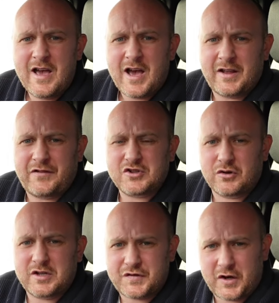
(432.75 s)
And if you
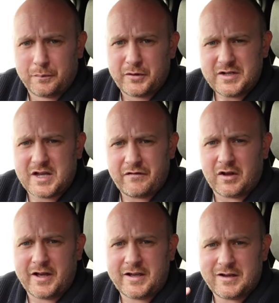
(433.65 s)
enjoyed this video, please give it a
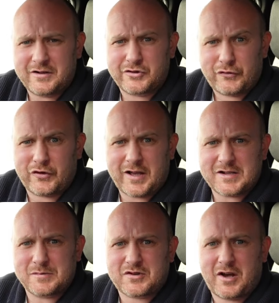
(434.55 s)
like, and don't forget
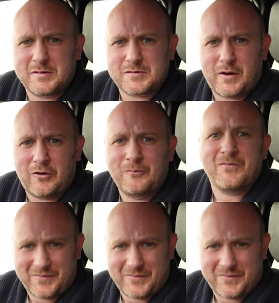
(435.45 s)
to subscribe as well.